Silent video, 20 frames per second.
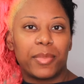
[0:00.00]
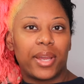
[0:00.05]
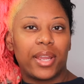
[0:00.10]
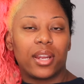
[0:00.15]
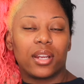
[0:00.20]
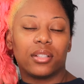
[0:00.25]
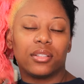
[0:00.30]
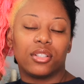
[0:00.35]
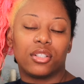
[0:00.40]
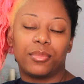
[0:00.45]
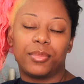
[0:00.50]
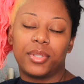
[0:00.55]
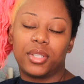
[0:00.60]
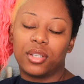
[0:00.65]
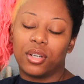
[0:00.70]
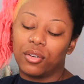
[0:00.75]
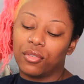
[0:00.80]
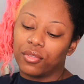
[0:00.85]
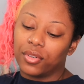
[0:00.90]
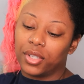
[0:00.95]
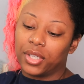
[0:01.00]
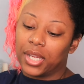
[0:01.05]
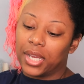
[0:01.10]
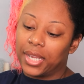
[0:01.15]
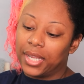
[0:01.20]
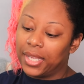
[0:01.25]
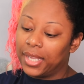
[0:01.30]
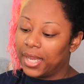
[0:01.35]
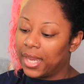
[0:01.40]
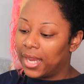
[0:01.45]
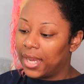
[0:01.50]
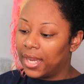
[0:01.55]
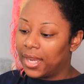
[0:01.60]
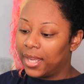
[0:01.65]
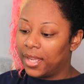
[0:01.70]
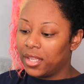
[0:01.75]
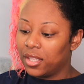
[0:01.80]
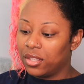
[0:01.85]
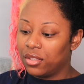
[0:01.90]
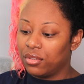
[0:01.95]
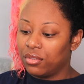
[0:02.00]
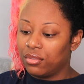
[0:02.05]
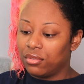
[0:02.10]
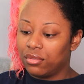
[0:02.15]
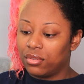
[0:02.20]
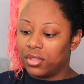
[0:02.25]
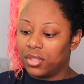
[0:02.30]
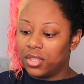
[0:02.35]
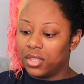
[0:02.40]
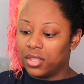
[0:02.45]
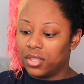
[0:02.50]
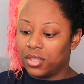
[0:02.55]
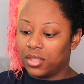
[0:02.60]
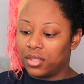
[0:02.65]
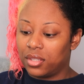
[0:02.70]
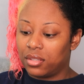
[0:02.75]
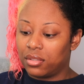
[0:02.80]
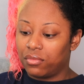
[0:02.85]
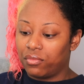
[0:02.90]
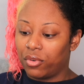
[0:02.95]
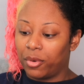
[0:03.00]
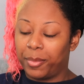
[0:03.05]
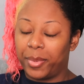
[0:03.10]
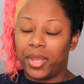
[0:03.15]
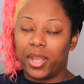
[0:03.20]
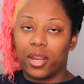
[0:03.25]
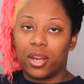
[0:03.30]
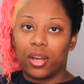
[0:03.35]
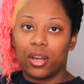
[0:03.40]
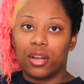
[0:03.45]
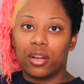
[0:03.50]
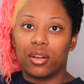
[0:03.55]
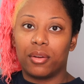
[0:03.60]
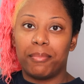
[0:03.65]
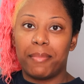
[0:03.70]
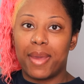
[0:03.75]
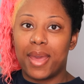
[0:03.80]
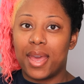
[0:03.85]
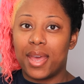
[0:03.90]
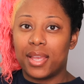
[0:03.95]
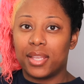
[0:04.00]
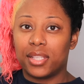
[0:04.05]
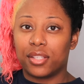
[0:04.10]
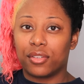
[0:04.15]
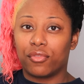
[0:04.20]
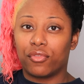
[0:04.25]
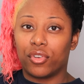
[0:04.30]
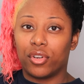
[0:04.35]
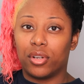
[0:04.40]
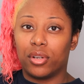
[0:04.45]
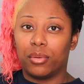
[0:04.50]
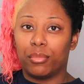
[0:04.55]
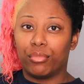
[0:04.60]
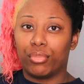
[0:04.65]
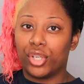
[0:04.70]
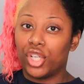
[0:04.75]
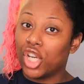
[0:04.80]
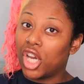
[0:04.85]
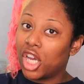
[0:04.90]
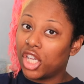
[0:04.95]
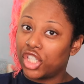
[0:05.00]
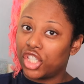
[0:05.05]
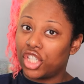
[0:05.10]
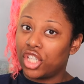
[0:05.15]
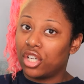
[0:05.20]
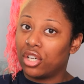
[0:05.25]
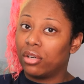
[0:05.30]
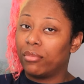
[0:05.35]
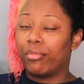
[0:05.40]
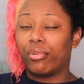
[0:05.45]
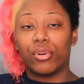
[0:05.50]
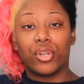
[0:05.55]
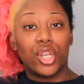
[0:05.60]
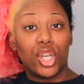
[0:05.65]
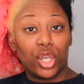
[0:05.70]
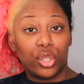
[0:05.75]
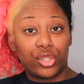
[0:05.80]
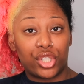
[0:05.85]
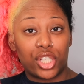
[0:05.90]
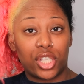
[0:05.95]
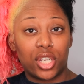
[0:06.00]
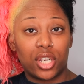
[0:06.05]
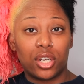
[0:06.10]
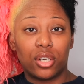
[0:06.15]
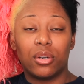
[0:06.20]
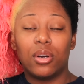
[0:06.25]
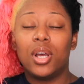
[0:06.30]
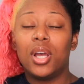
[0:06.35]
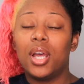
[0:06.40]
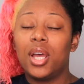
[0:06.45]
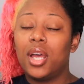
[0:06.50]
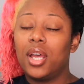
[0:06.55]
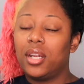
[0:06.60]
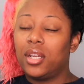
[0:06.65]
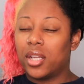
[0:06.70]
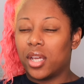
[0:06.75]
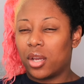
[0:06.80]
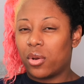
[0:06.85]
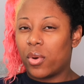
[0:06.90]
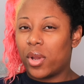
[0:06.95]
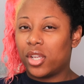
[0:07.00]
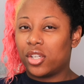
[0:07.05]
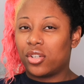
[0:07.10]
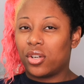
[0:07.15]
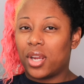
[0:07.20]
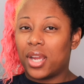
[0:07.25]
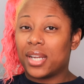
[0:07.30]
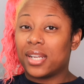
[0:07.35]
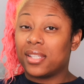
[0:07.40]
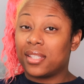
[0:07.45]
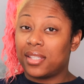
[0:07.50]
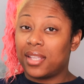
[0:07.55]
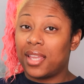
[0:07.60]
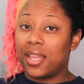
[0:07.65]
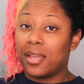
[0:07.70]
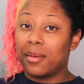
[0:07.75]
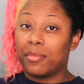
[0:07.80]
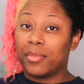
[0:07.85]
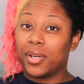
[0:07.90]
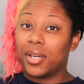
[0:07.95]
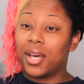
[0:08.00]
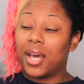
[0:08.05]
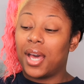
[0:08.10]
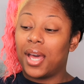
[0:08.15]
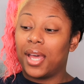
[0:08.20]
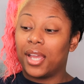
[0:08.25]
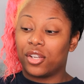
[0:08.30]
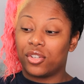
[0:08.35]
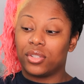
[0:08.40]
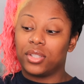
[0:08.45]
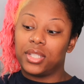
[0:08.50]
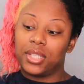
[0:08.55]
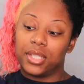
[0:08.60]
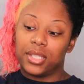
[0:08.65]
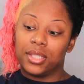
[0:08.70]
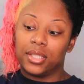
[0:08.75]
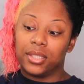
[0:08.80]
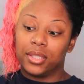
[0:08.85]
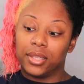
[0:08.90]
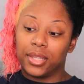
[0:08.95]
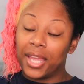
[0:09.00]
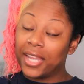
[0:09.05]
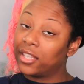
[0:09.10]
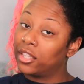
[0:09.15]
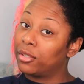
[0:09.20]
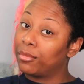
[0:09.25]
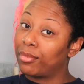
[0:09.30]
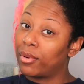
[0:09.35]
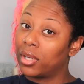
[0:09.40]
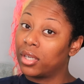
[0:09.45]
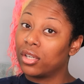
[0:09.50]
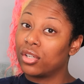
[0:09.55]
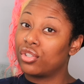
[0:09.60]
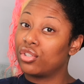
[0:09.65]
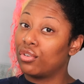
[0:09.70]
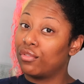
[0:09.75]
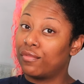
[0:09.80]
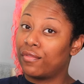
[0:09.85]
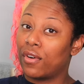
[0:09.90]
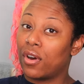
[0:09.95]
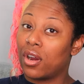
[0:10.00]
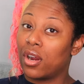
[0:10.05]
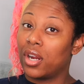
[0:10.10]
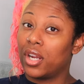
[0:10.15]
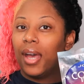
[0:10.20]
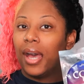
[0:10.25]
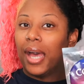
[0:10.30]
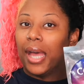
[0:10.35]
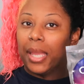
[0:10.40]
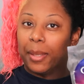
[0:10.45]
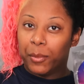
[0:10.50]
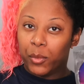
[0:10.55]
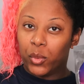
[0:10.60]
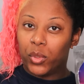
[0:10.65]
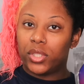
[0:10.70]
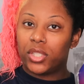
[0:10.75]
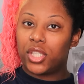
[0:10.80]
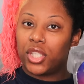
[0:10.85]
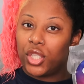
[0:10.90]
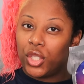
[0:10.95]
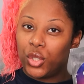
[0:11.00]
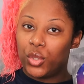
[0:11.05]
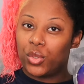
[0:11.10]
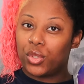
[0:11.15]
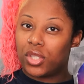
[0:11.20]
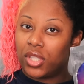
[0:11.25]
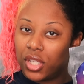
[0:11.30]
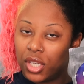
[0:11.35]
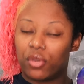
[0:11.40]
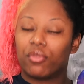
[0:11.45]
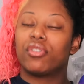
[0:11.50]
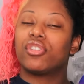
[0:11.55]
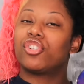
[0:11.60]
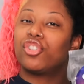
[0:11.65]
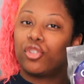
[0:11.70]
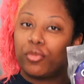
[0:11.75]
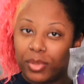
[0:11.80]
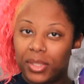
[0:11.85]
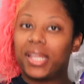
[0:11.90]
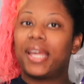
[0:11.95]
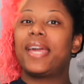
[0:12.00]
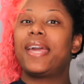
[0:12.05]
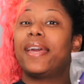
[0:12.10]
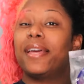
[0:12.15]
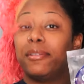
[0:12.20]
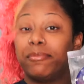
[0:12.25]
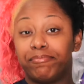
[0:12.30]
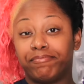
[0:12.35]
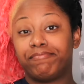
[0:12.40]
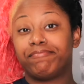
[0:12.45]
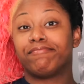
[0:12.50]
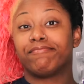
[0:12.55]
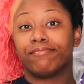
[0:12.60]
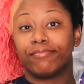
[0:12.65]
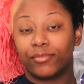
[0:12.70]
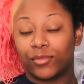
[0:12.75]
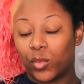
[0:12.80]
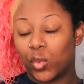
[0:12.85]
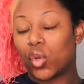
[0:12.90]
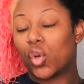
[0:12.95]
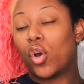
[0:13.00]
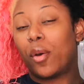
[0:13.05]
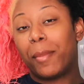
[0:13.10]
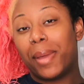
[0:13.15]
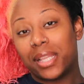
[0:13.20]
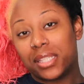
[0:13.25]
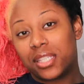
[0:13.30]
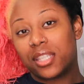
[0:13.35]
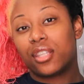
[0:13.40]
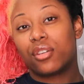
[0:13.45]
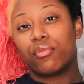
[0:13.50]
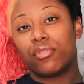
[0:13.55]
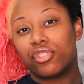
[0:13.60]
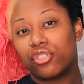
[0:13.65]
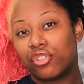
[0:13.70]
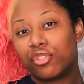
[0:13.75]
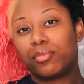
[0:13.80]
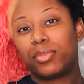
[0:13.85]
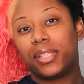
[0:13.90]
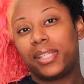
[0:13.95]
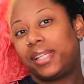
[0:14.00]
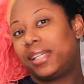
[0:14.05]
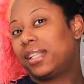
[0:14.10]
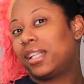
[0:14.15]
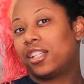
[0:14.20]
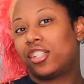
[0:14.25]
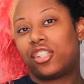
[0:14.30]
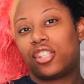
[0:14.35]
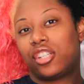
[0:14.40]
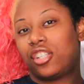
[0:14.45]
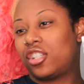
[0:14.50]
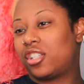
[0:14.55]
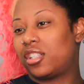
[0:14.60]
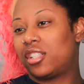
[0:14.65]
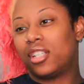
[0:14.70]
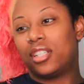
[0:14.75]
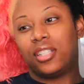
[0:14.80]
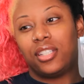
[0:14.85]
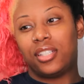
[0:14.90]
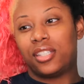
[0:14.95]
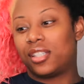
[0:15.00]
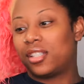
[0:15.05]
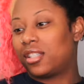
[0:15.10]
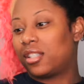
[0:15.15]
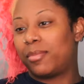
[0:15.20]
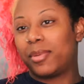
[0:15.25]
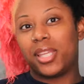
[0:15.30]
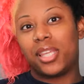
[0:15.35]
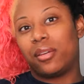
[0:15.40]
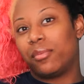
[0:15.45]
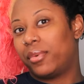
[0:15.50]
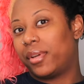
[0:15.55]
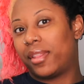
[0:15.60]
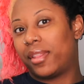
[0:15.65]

my hair a little bit overnight, I used this repair mask from Briogeo, Briogeo. Not quite sure how to say it, but I actually like their product so far. I am going to use the original plan. We're going back to the original plan. I should have just done this to begin